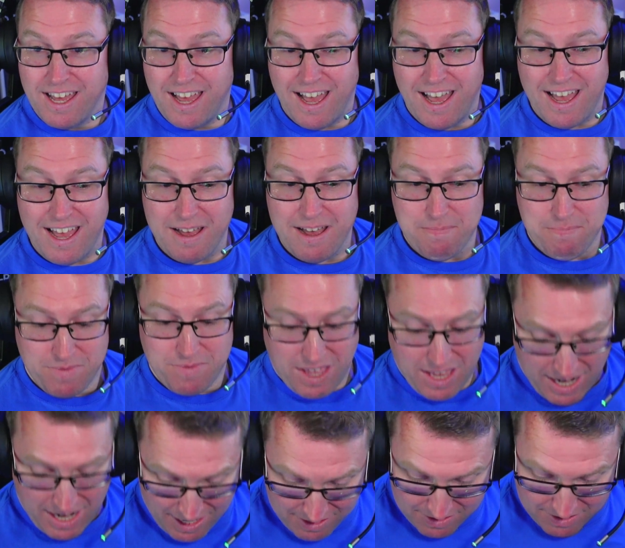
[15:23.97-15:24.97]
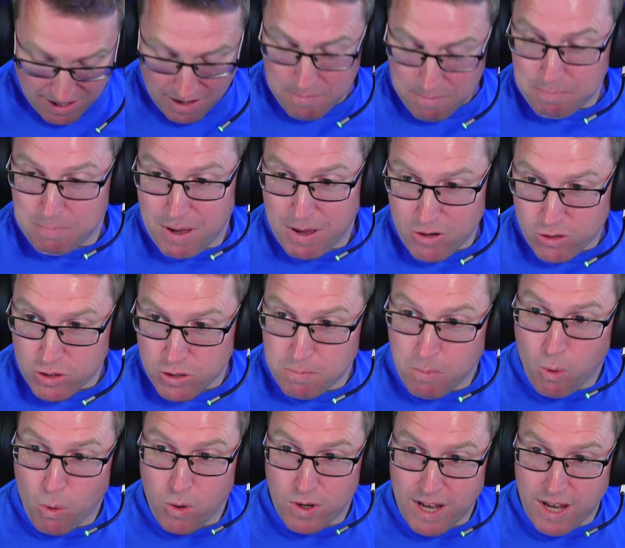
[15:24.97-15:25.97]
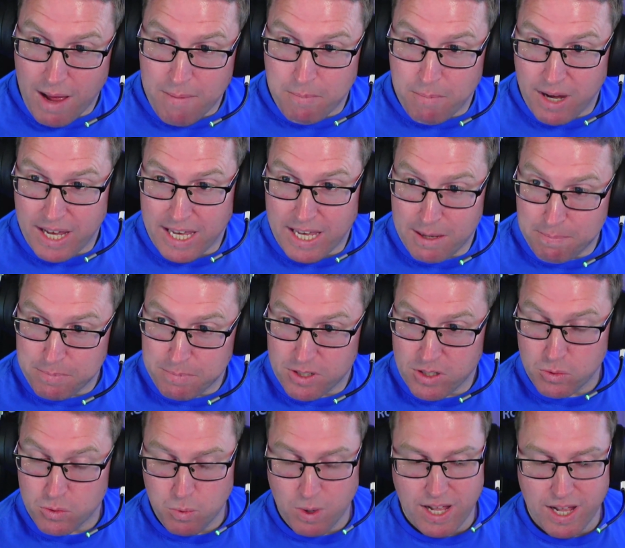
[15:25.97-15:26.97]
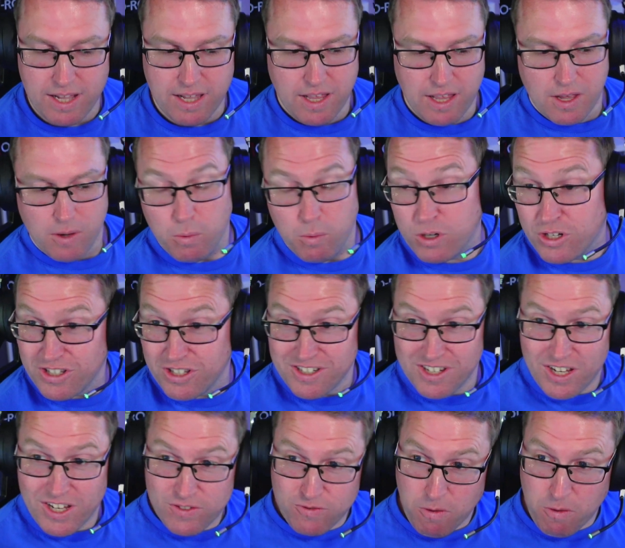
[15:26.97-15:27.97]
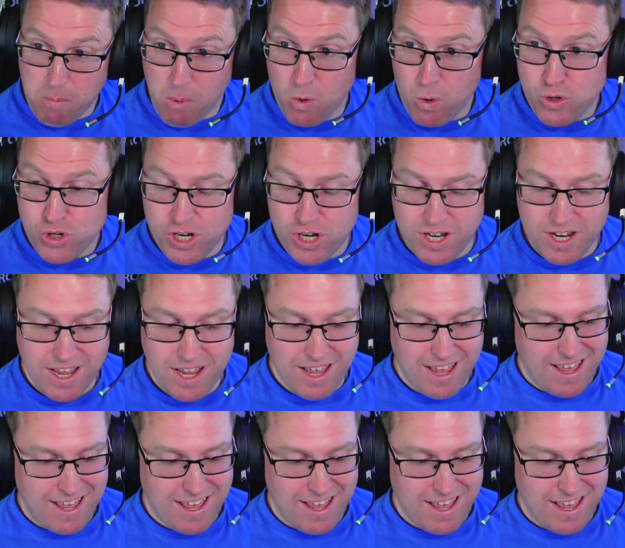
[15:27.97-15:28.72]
It has better support at my hips as well, which is nice for motion.